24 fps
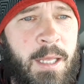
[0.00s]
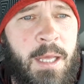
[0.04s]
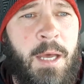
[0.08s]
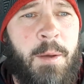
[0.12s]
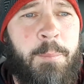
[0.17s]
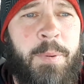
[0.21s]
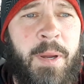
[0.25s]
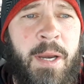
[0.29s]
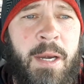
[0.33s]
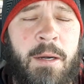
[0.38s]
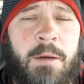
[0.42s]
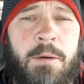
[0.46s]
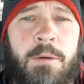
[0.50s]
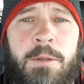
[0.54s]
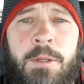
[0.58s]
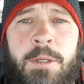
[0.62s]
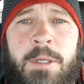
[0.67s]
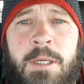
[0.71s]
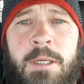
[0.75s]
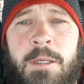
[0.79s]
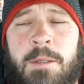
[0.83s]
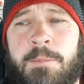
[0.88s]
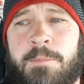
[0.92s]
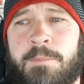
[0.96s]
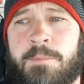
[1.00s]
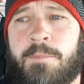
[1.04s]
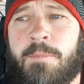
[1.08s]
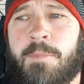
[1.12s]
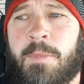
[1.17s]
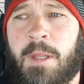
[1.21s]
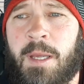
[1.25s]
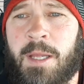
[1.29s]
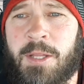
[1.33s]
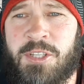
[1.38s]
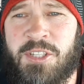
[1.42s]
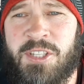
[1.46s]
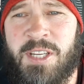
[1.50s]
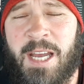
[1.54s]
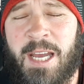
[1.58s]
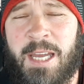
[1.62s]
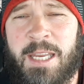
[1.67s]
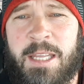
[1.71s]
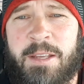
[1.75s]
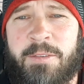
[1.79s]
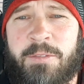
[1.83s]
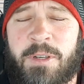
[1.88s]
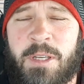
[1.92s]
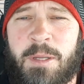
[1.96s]
Apparently, it's
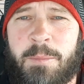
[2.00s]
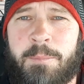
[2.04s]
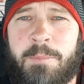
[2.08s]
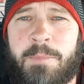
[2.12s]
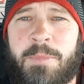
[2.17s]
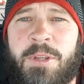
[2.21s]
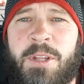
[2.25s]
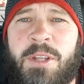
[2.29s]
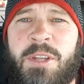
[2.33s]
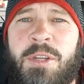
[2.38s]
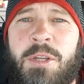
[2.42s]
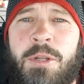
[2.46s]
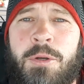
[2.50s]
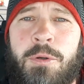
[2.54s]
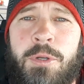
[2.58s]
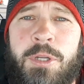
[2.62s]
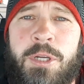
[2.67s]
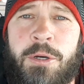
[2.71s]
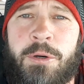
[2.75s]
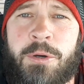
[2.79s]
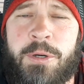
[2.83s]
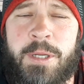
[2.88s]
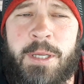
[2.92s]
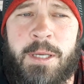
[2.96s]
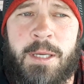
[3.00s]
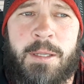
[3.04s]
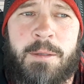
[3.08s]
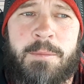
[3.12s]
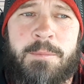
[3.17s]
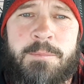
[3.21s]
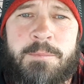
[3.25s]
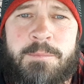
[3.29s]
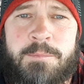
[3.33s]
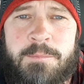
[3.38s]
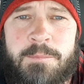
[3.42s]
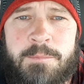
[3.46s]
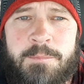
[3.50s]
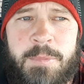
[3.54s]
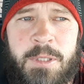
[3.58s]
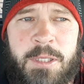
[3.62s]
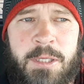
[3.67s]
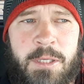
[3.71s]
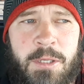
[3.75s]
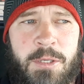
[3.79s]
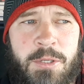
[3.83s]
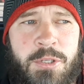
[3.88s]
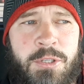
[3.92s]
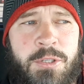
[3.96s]
not even the, the new year yet
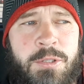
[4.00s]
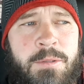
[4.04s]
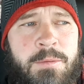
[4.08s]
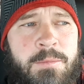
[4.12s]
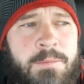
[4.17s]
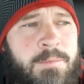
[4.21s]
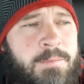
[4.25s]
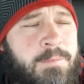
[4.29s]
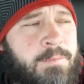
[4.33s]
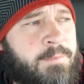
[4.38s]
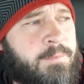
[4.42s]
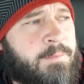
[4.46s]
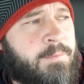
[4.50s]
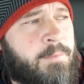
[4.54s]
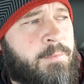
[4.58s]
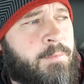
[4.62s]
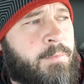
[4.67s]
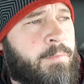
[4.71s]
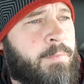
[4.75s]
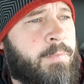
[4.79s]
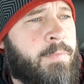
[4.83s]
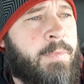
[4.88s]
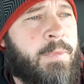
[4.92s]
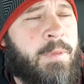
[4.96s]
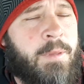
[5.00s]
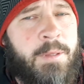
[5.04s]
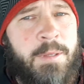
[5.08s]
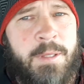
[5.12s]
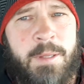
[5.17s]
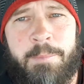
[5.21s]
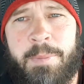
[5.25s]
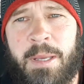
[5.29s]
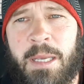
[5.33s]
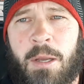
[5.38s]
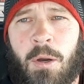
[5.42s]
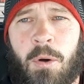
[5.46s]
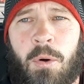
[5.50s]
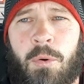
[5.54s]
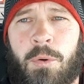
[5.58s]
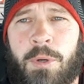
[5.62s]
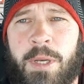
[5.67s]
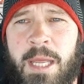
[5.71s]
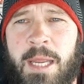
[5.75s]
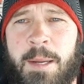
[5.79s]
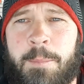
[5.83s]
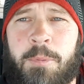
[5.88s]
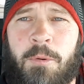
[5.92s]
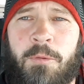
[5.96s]
because the big old
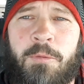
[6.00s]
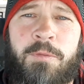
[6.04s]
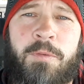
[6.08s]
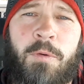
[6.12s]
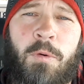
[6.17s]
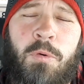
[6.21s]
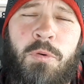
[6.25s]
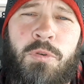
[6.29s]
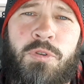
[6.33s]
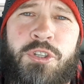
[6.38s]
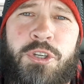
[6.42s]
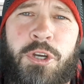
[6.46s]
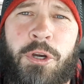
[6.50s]
April Fool's